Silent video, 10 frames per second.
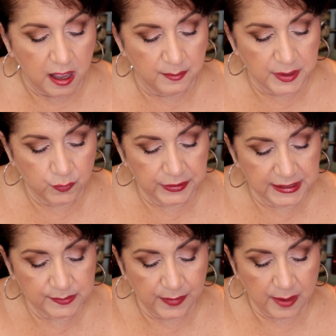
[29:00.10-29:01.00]
I mean, with
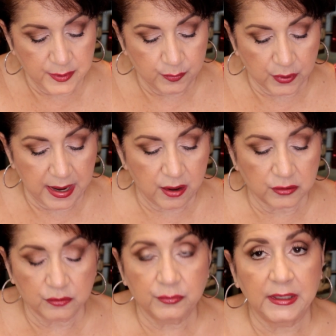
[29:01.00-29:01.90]
this Bobbi
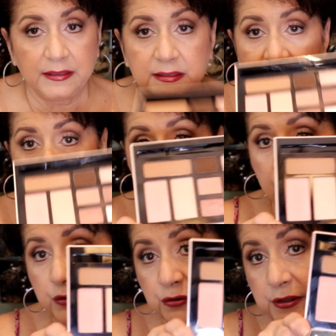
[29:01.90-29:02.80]
Brown, really, this is
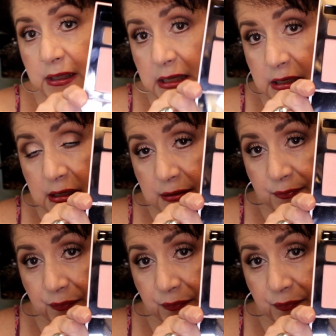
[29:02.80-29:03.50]
all you need.